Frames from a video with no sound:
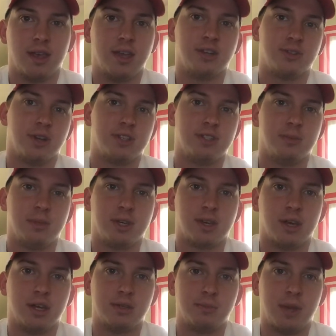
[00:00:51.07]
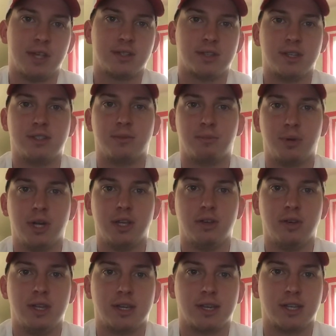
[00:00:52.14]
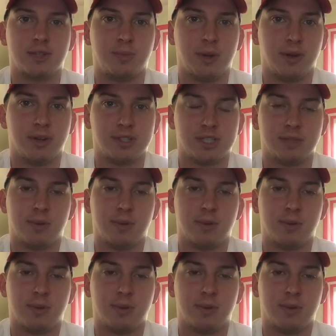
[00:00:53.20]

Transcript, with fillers: interested because basically it's a pretty unique experience